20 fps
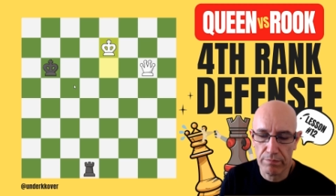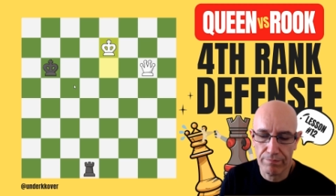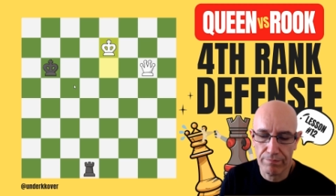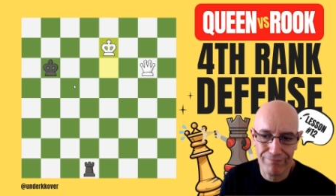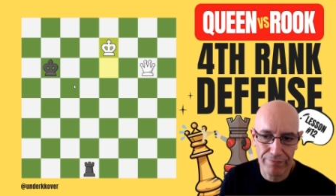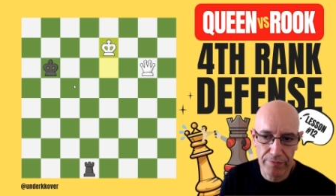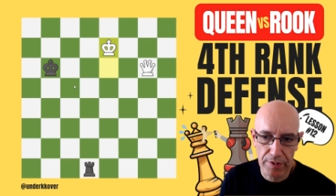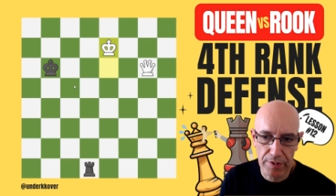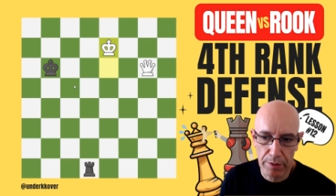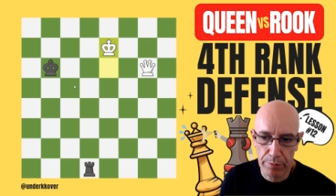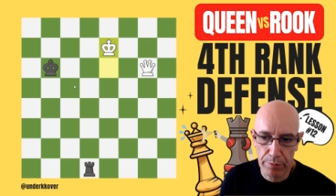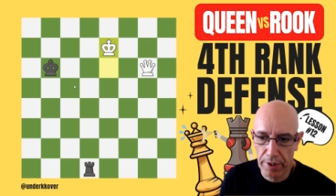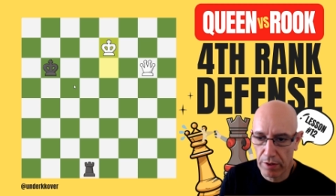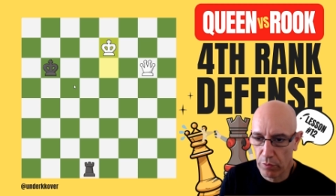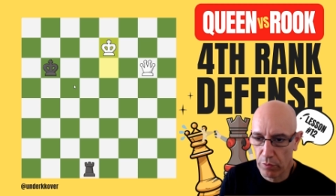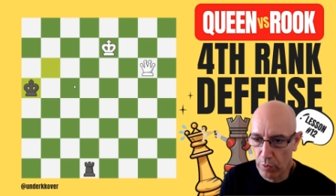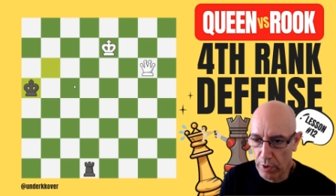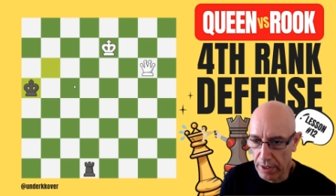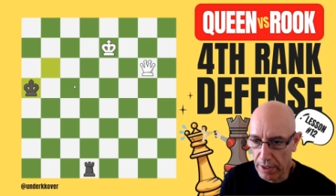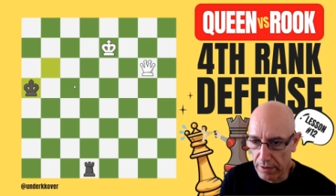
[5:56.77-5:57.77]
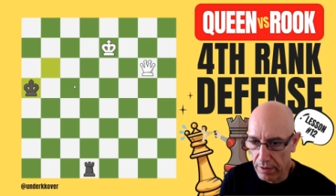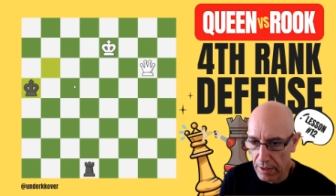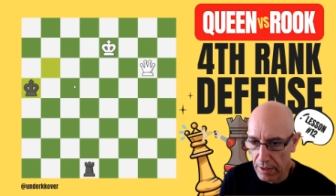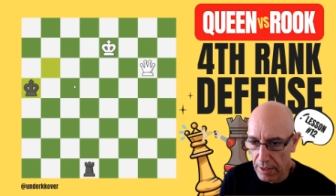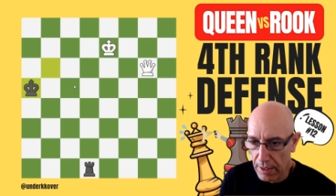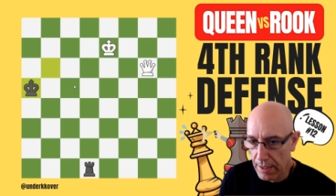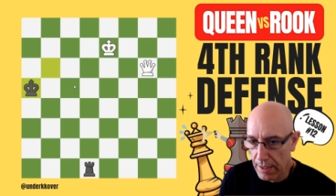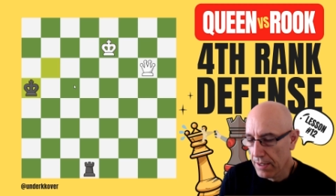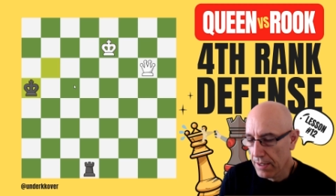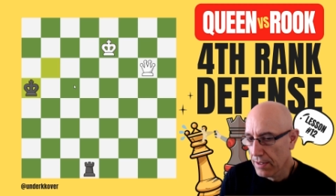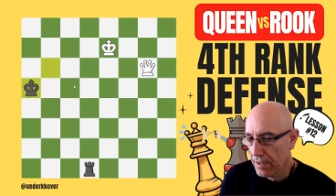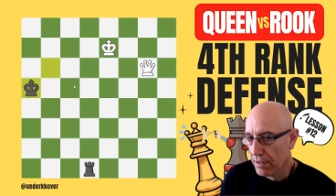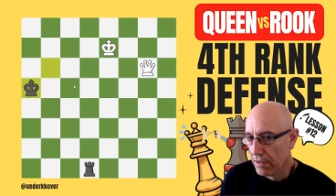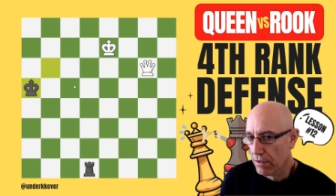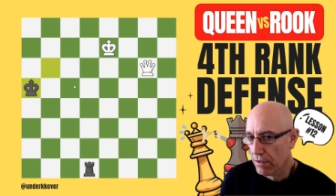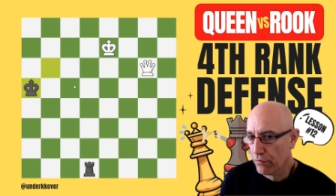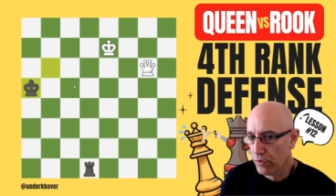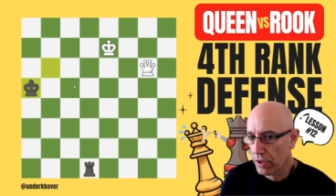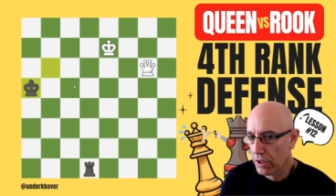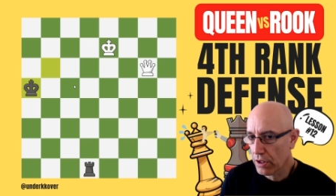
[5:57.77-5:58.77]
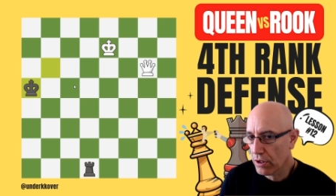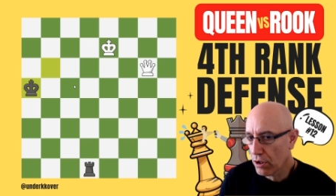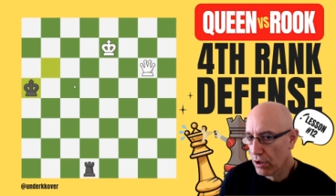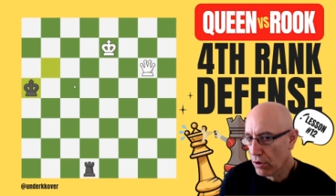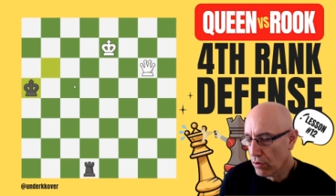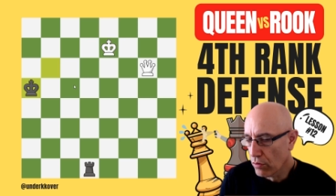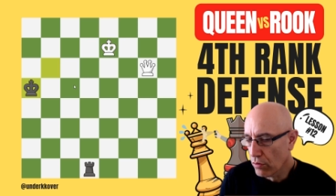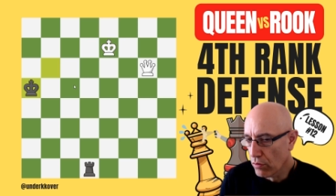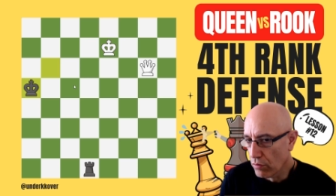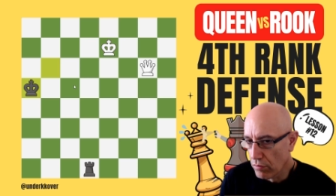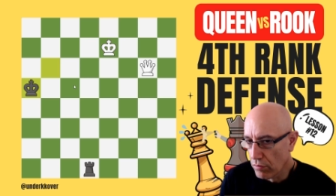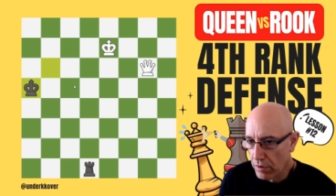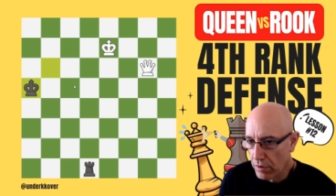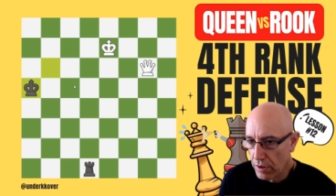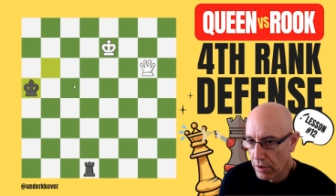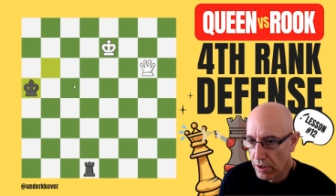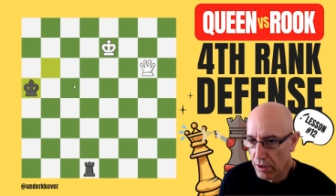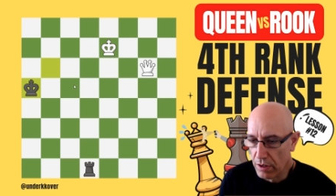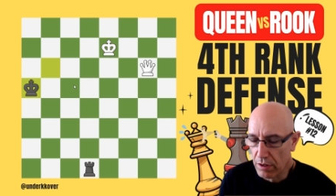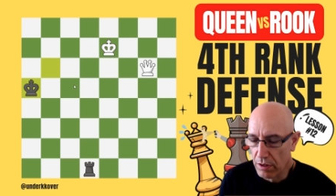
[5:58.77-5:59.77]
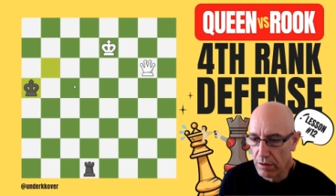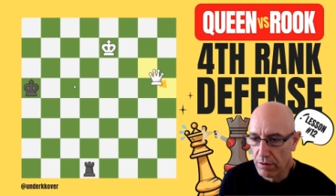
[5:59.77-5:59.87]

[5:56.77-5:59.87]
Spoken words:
a bad one. If we go here,